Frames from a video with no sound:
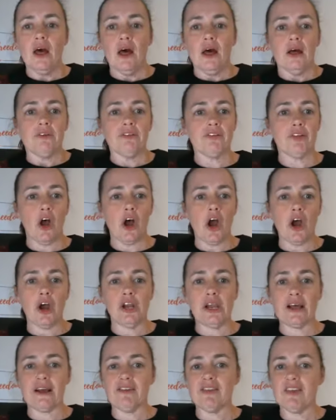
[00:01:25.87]
So
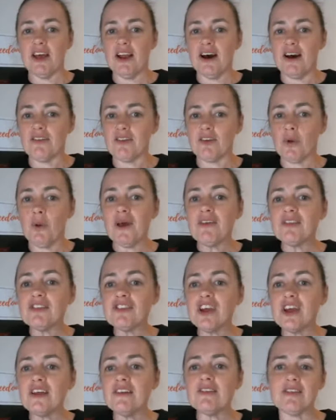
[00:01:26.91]
like I said, ask
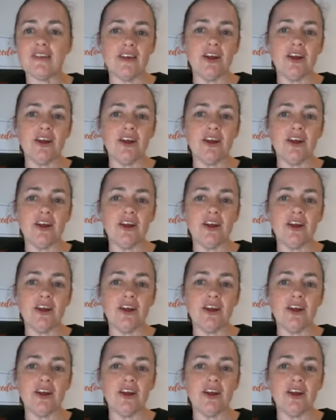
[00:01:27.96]
questions.